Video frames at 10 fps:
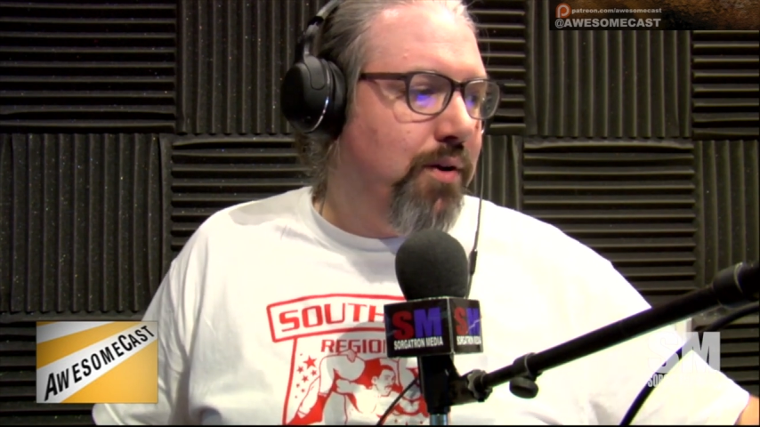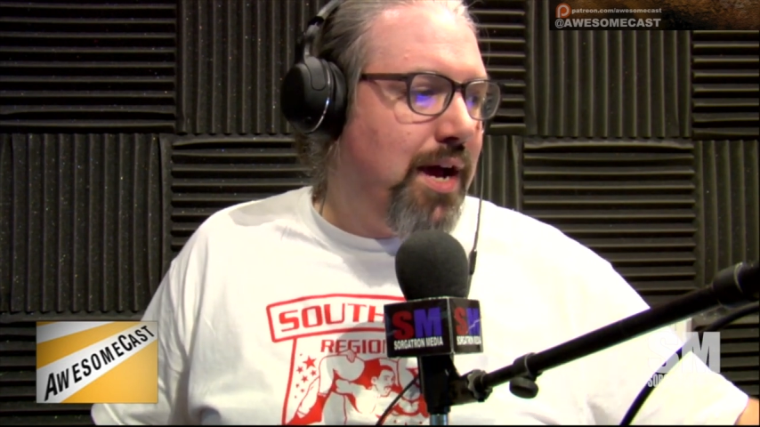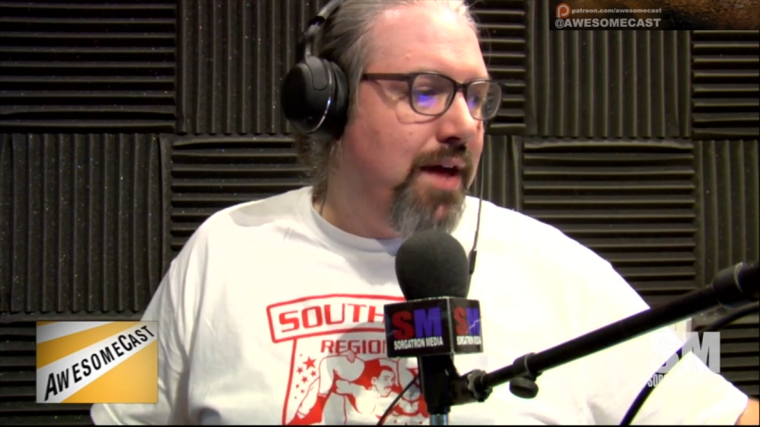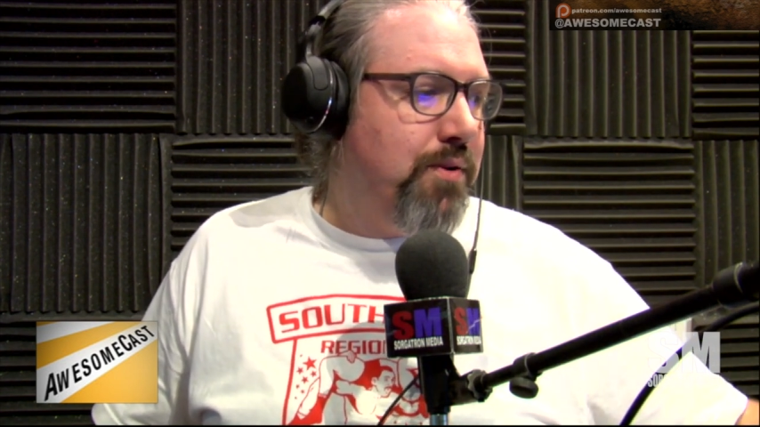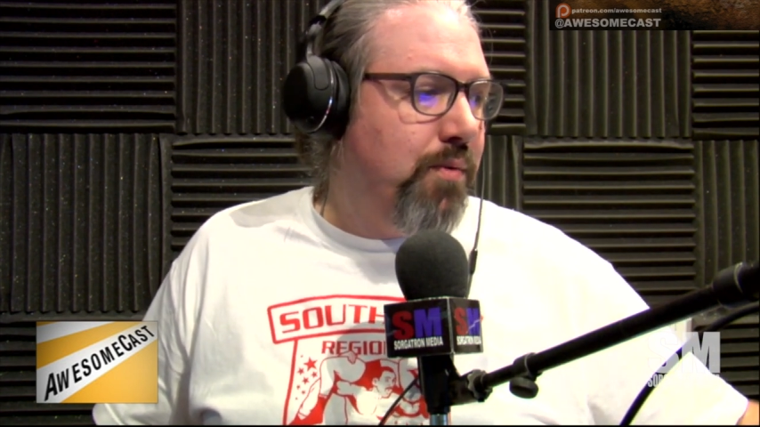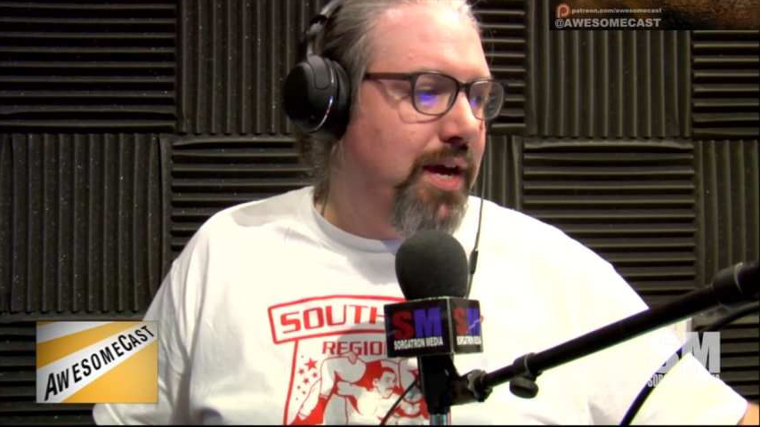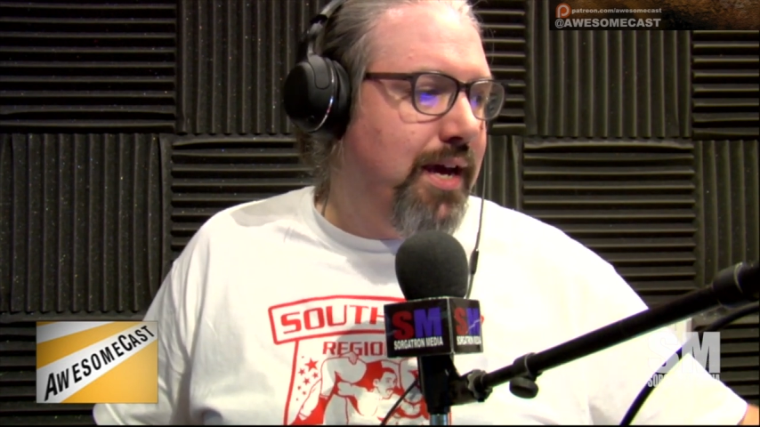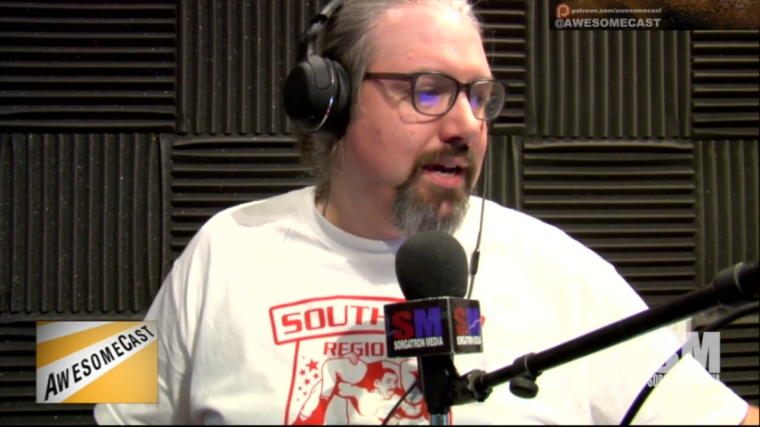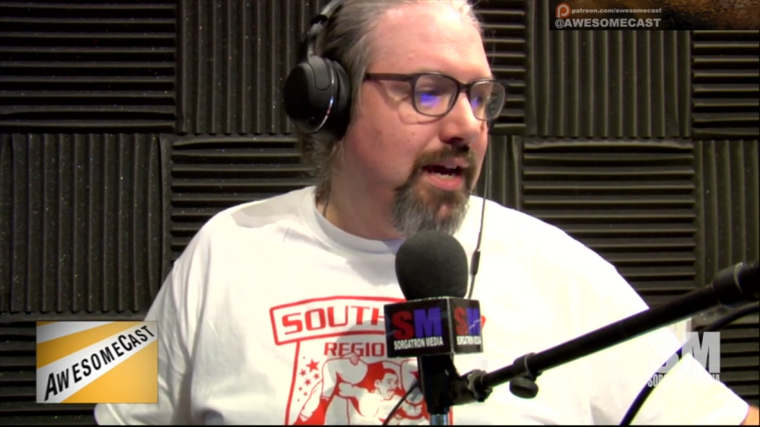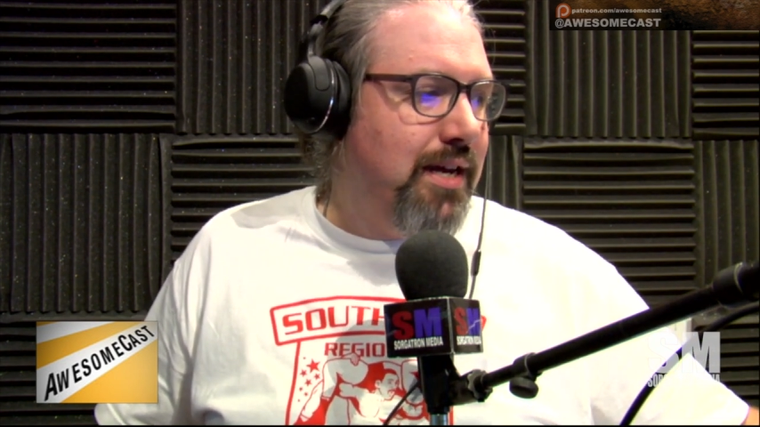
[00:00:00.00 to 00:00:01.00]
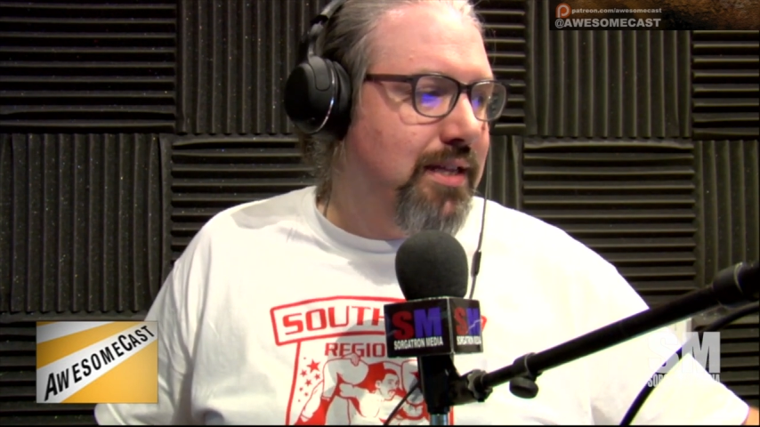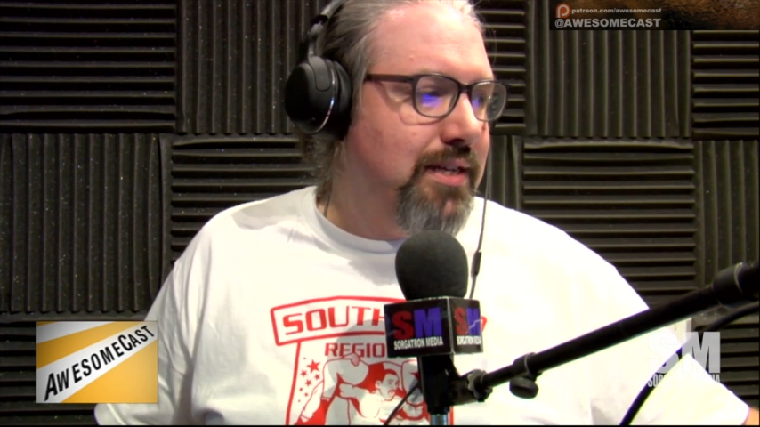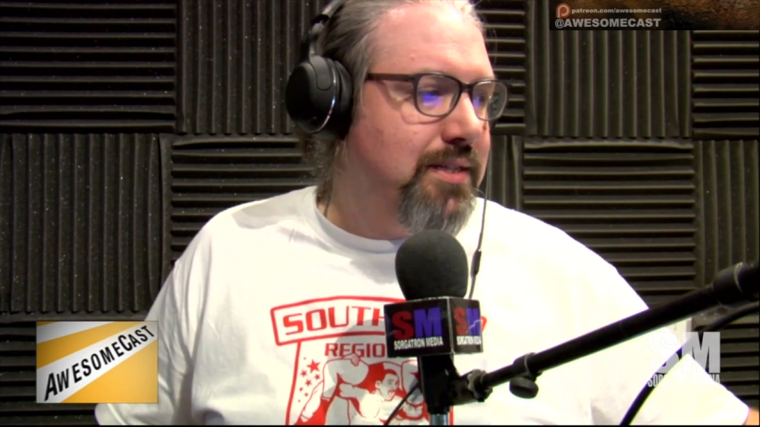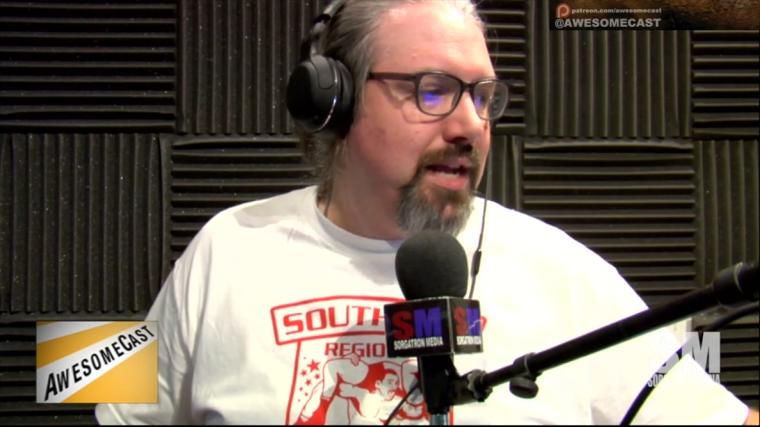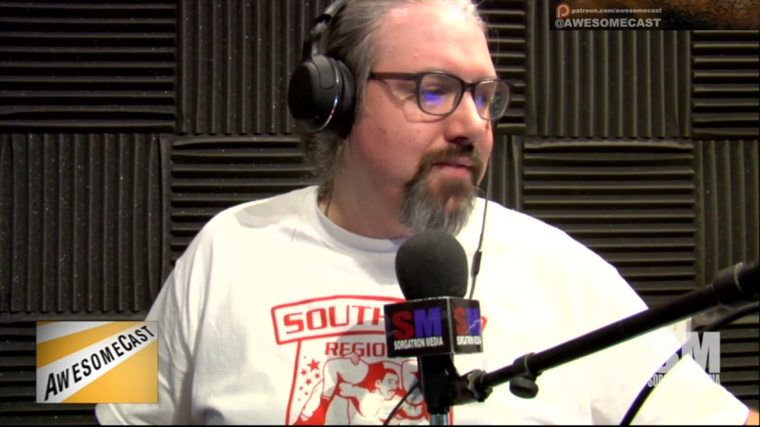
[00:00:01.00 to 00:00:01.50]
Either way,
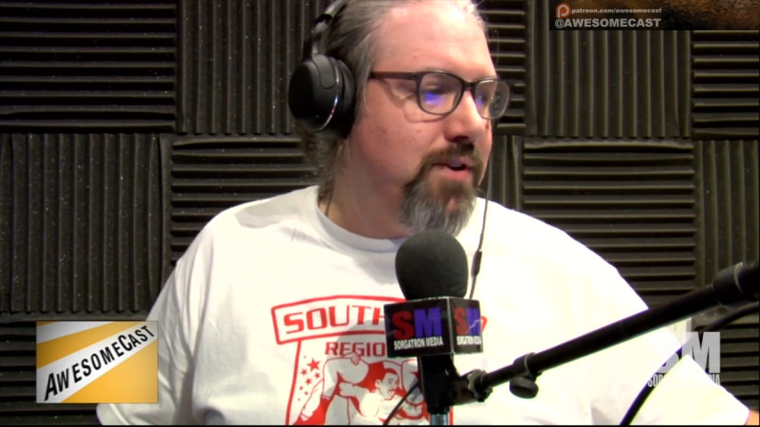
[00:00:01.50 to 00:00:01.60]
listen, every